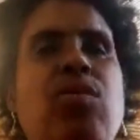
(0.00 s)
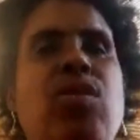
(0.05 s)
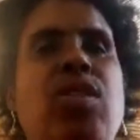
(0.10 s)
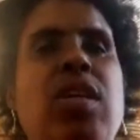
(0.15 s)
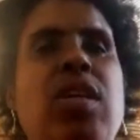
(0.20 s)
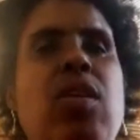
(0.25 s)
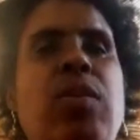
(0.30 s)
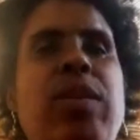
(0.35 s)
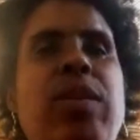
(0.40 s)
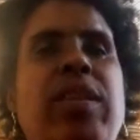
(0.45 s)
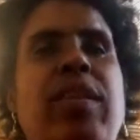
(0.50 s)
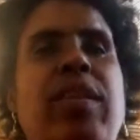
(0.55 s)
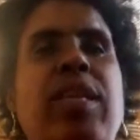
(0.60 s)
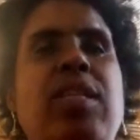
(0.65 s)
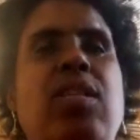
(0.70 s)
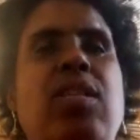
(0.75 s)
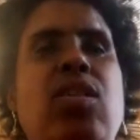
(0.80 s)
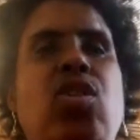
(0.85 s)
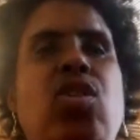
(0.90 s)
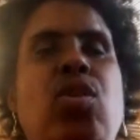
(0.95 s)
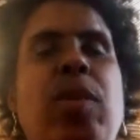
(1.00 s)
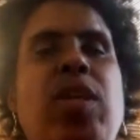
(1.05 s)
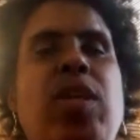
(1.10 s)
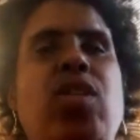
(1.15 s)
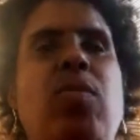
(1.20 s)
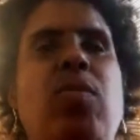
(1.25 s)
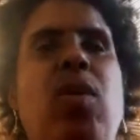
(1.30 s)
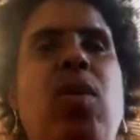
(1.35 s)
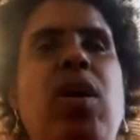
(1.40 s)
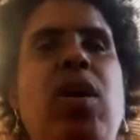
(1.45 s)
you know, deal with this
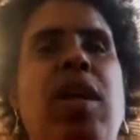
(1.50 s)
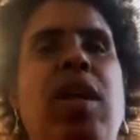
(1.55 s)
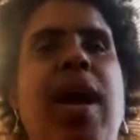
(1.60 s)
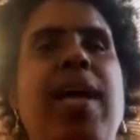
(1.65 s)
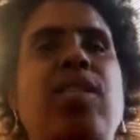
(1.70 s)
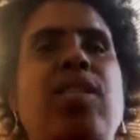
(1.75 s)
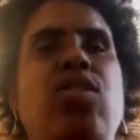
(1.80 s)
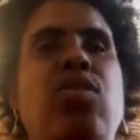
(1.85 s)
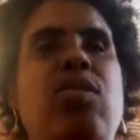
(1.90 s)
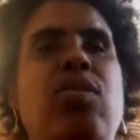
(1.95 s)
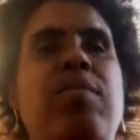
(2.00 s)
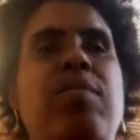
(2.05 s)
situation? What could